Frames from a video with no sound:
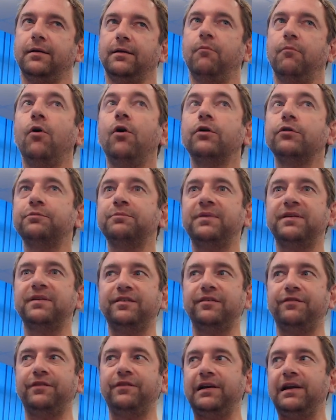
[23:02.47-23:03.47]
More
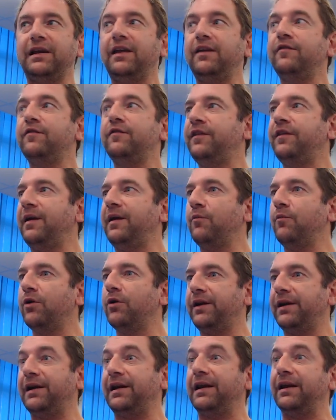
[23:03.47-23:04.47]
specifically in
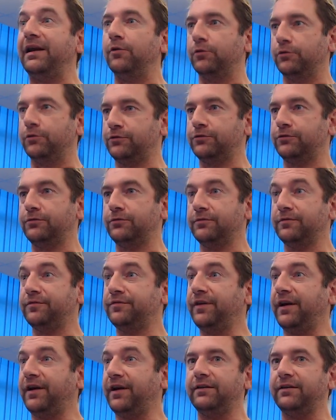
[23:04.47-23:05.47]
VMware and Linux.
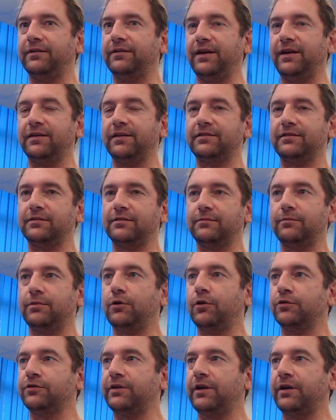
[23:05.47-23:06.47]
Fine, yes.
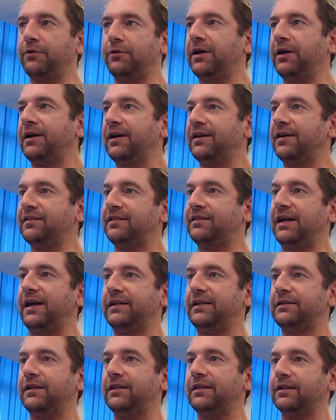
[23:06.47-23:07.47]
Because I realized
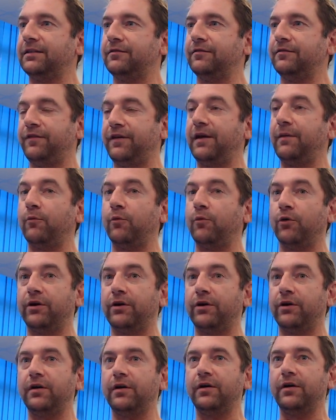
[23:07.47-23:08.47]
lately that
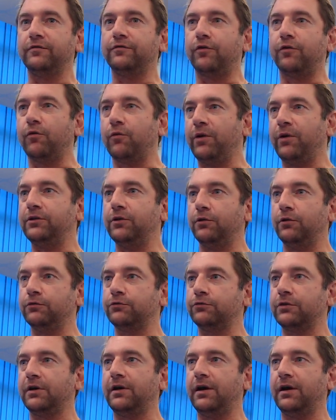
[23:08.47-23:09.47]
VMware for
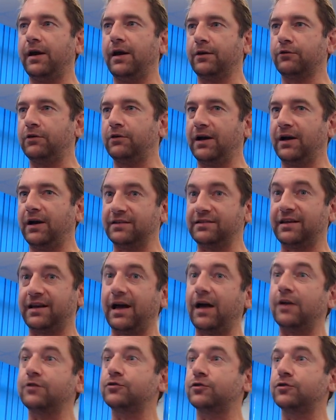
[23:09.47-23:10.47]
Windows actually has a
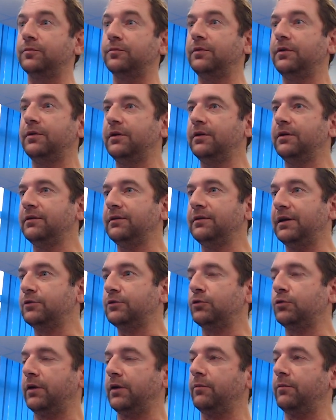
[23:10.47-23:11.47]
custom
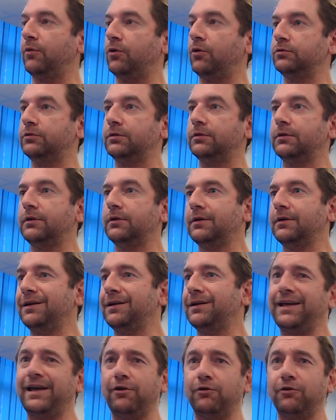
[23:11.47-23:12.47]
networking mode.
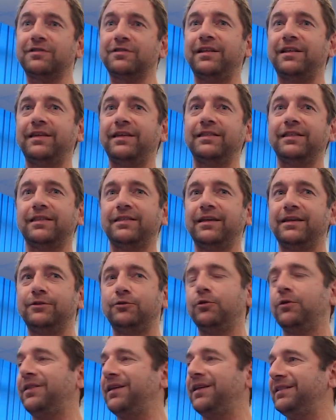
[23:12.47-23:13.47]
And I honestly think that they
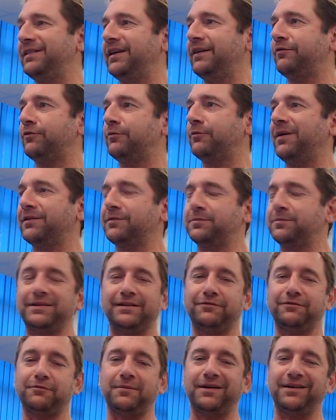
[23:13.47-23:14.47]
took the idea from us, but
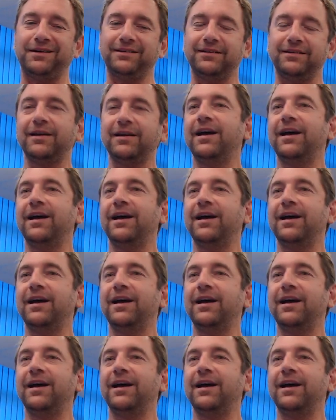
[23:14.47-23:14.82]
never mind.